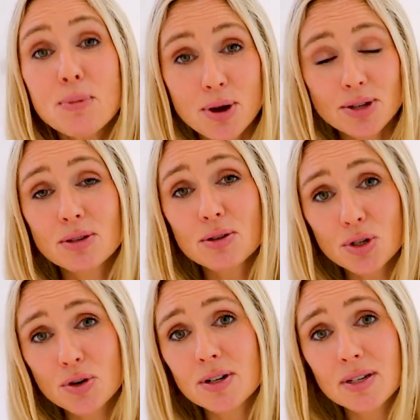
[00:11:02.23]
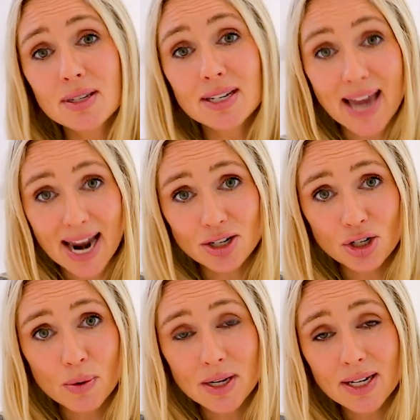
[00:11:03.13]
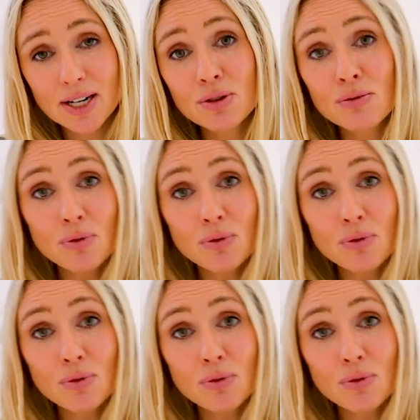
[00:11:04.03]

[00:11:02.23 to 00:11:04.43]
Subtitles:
personal insurances attached to it and you're